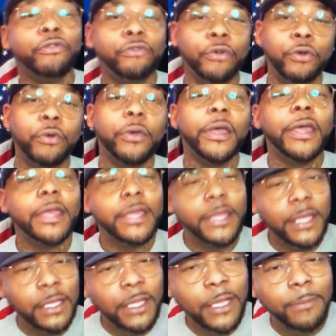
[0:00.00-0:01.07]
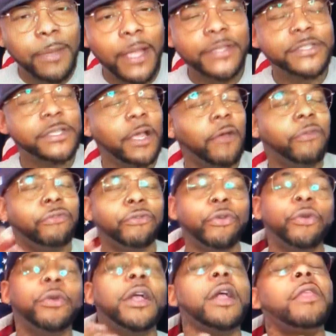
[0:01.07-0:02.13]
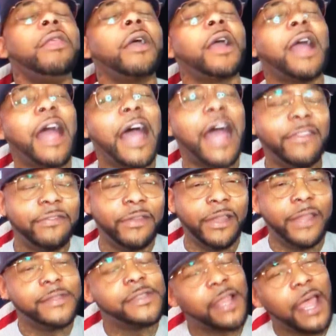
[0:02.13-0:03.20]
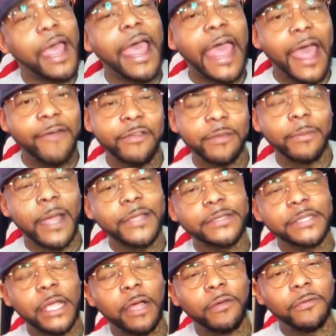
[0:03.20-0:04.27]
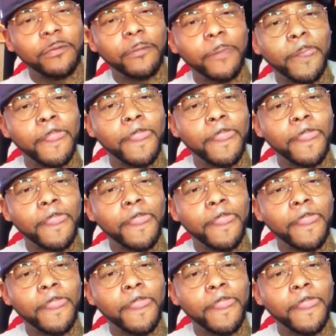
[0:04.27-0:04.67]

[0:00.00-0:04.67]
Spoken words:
through healing myself, through the confidence that I have in myself,